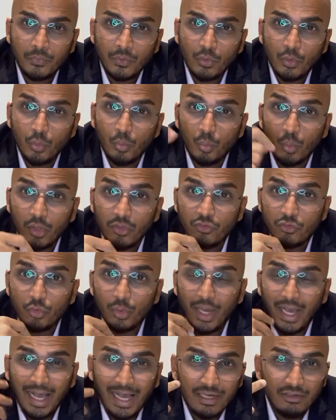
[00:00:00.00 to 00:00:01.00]
who wants
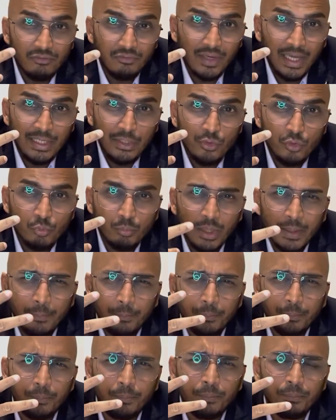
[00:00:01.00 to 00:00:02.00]
to add value
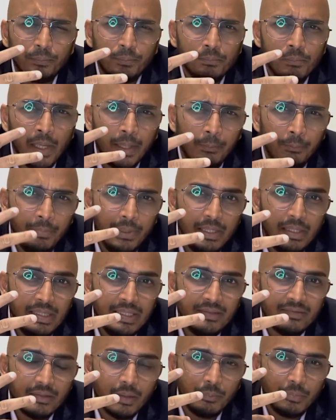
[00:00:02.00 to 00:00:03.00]
by
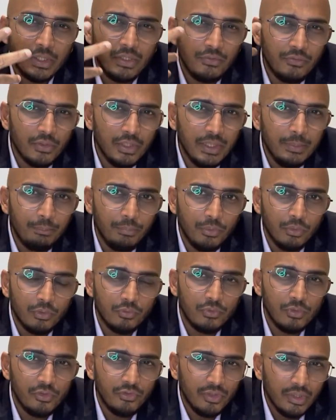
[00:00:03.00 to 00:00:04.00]
building something really
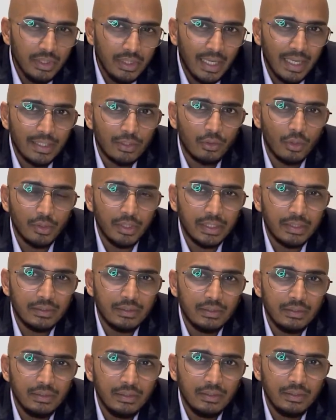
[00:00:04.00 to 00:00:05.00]
beautiful, really iconic,
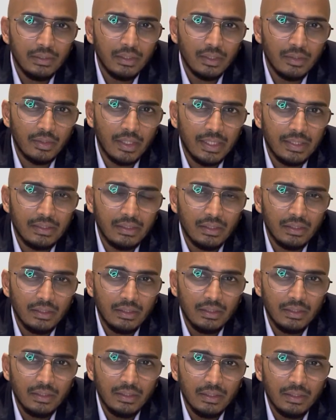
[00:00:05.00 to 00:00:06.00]
right?
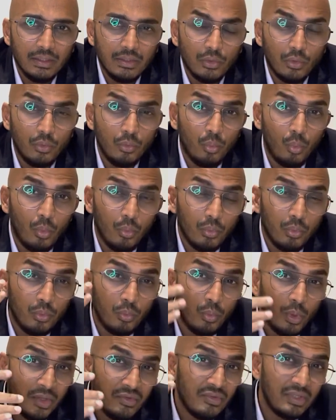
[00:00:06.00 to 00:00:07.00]
Who
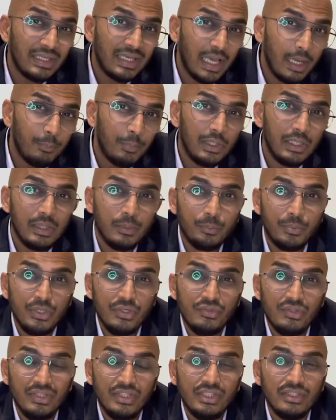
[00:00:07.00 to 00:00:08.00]
wants a capital
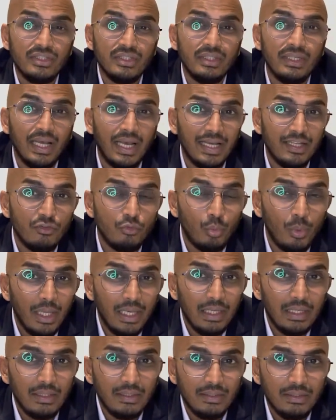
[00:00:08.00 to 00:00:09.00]
appreciation as
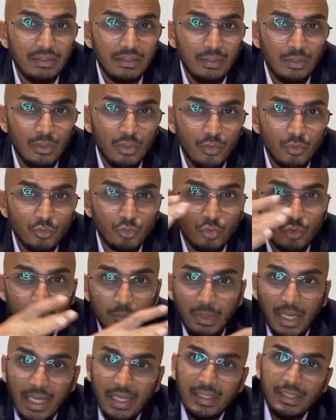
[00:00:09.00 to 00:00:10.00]
well. So you
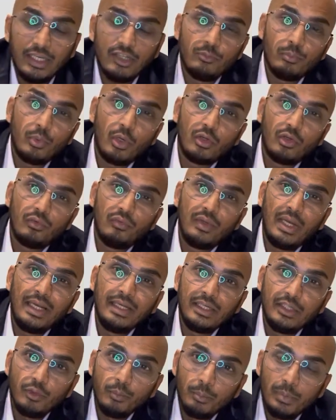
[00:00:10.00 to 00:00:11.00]
buy a nice plot of land
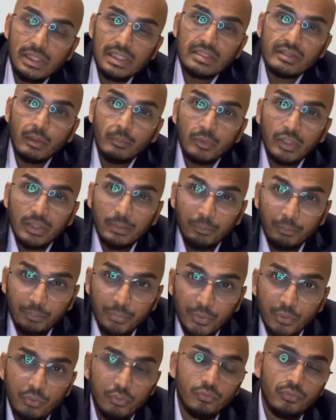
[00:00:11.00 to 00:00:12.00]
and you build something
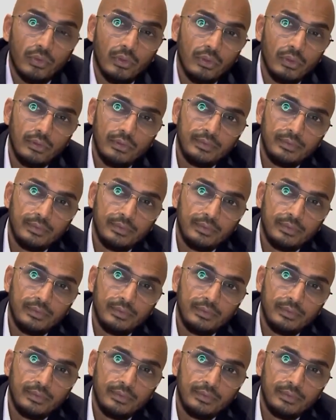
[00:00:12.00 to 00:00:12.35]
beautiful.